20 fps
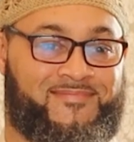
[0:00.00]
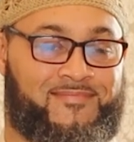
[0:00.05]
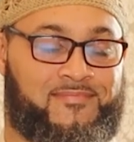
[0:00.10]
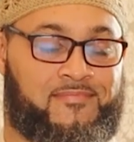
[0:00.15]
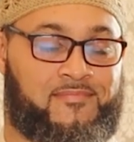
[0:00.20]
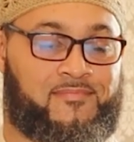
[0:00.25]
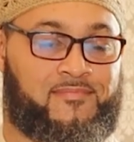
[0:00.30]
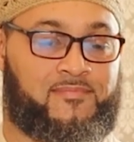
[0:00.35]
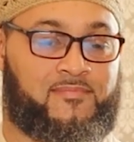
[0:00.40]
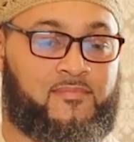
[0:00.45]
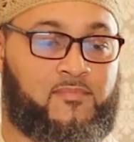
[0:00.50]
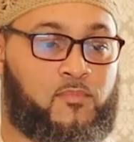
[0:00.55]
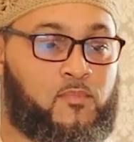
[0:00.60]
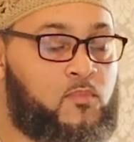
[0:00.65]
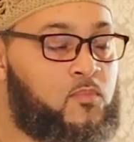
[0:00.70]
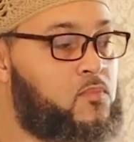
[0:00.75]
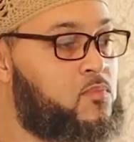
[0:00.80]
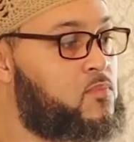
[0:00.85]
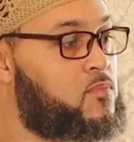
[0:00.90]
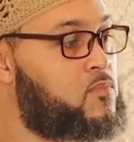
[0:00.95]

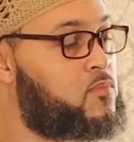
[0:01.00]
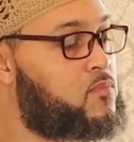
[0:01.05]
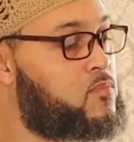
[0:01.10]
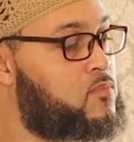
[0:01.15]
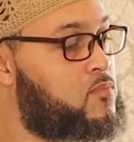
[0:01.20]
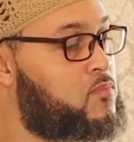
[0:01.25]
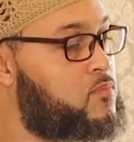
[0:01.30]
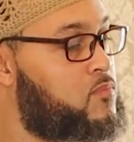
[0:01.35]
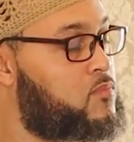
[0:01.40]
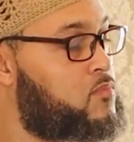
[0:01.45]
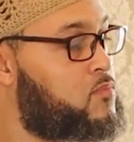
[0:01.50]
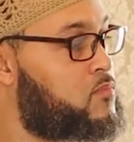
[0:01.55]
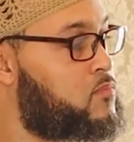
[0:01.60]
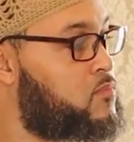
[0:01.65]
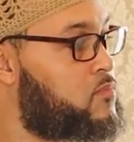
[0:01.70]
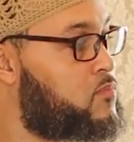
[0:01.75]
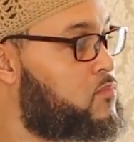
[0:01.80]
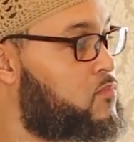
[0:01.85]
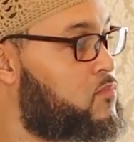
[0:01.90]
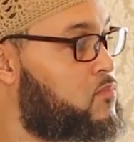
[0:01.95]

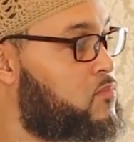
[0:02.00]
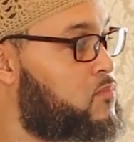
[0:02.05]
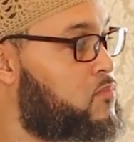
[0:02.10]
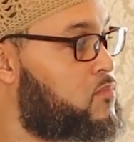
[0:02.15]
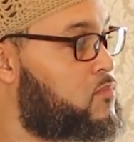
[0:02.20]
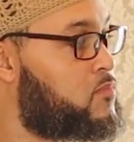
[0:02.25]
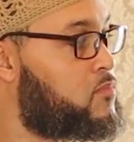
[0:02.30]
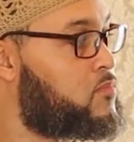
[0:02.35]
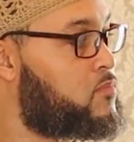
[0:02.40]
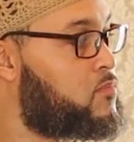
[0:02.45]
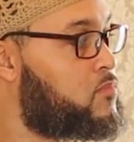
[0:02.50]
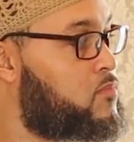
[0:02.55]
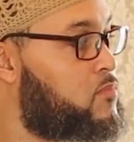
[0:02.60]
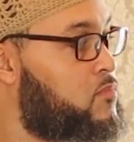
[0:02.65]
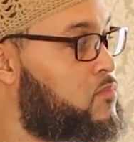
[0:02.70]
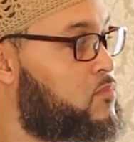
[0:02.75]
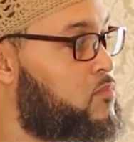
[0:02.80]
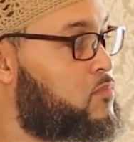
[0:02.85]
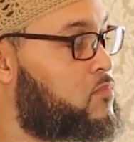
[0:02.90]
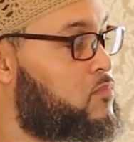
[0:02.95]

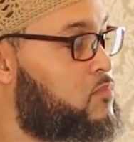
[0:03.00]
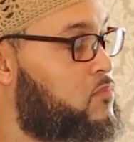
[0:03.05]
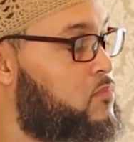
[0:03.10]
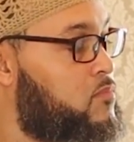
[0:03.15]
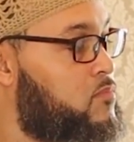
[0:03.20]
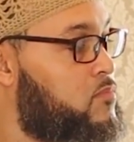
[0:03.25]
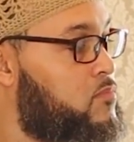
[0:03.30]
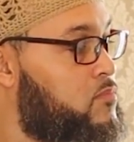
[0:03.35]
(not speaking)